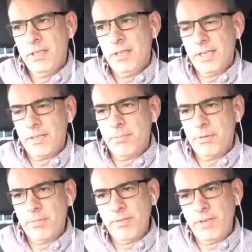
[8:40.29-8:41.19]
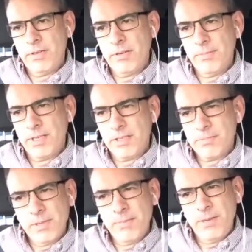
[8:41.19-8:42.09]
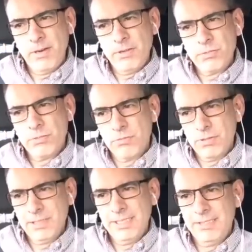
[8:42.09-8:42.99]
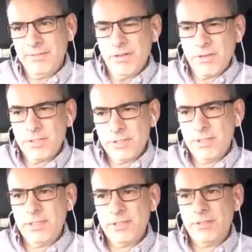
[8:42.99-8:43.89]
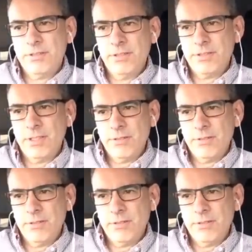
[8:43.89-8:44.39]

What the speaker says: I can put my finger on, because my parents weren't really narcissists to say.